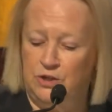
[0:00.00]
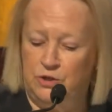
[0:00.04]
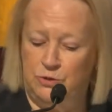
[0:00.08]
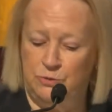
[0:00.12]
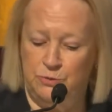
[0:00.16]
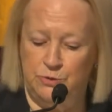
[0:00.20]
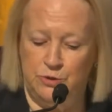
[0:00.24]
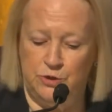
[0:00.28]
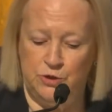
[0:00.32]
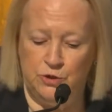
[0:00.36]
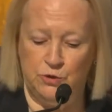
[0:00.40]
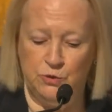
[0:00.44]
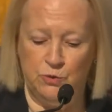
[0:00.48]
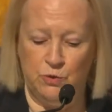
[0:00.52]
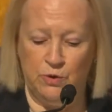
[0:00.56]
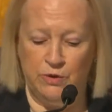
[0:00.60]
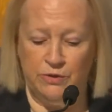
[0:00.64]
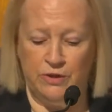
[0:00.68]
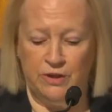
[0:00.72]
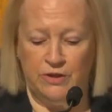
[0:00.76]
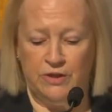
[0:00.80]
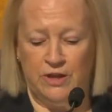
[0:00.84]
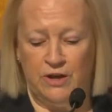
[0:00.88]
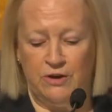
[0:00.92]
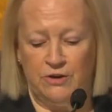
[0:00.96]
to ensure
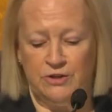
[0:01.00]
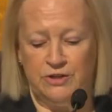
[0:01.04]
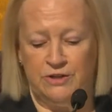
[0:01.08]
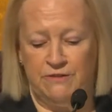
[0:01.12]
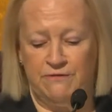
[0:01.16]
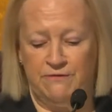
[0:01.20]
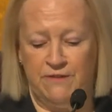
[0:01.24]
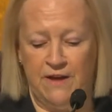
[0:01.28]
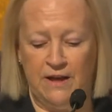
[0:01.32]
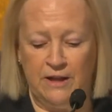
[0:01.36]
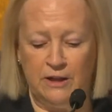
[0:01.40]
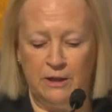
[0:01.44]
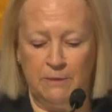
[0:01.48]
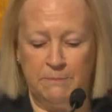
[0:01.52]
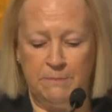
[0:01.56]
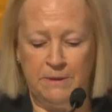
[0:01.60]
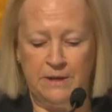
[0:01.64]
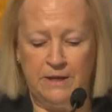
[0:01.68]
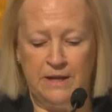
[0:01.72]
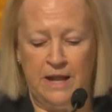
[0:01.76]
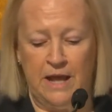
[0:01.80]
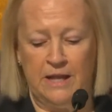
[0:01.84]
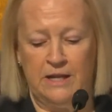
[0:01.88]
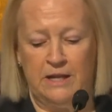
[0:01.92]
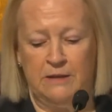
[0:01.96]
that they are
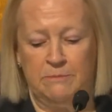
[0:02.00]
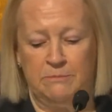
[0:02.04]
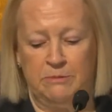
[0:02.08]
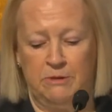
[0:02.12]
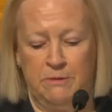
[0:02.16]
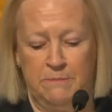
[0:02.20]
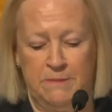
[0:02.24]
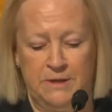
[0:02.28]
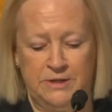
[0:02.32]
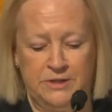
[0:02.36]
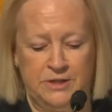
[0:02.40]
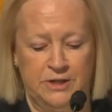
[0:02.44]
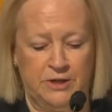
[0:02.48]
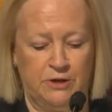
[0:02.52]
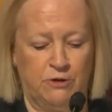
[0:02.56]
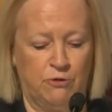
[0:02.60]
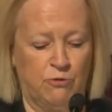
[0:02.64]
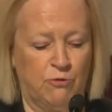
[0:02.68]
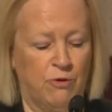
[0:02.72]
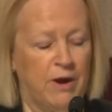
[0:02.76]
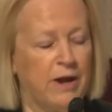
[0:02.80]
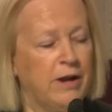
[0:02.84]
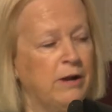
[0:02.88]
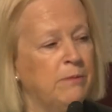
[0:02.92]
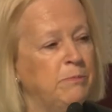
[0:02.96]
developing and implementing
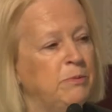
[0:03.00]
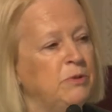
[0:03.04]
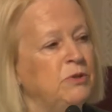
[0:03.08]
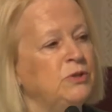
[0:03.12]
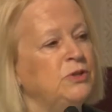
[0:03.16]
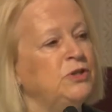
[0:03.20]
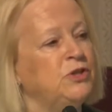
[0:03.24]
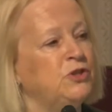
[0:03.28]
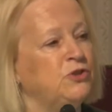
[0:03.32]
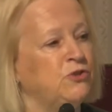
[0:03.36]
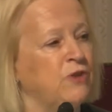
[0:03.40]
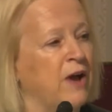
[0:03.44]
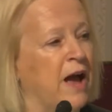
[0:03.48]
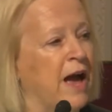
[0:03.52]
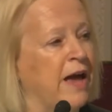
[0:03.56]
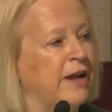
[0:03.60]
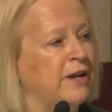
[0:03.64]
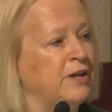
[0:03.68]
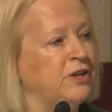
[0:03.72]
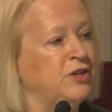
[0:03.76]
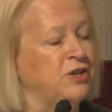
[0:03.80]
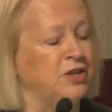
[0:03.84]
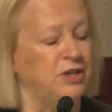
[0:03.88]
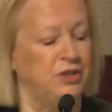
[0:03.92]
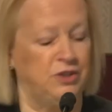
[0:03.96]
credible
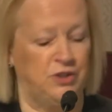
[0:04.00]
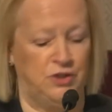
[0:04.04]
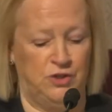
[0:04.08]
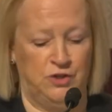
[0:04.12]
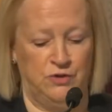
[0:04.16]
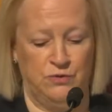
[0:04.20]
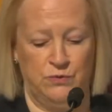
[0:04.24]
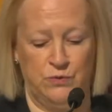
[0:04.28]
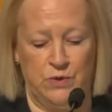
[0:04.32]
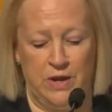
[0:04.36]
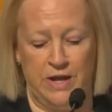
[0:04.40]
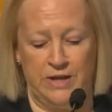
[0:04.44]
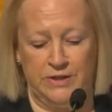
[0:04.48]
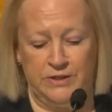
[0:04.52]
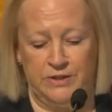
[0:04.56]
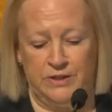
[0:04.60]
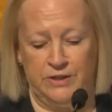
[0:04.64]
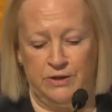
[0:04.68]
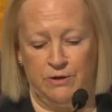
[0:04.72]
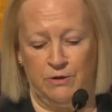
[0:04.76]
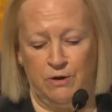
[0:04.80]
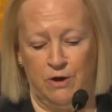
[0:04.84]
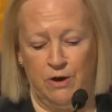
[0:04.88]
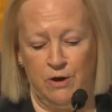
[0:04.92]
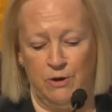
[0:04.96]
strategies to net
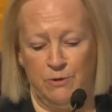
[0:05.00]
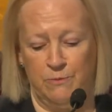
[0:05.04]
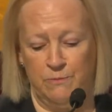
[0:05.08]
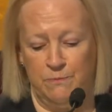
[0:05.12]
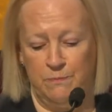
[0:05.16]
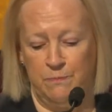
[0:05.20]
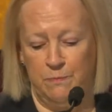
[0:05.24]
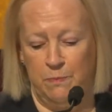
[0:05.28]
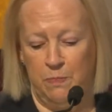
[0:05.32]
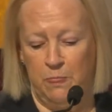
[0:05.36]
zero.